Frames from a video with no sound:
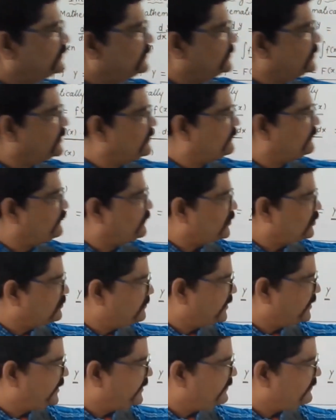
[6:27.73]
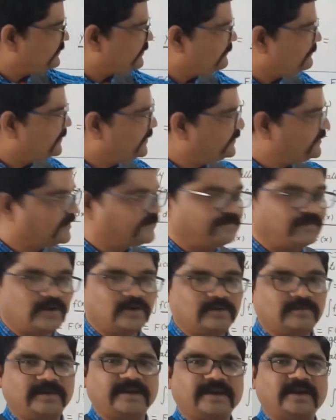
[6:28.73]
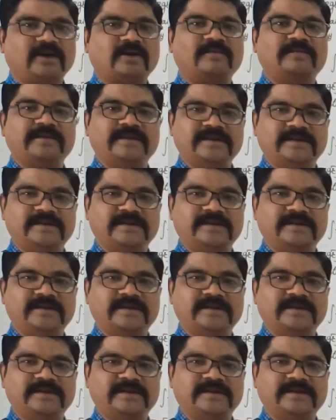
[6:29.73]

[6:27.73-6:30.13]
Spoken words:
the formulae, some basic formulae of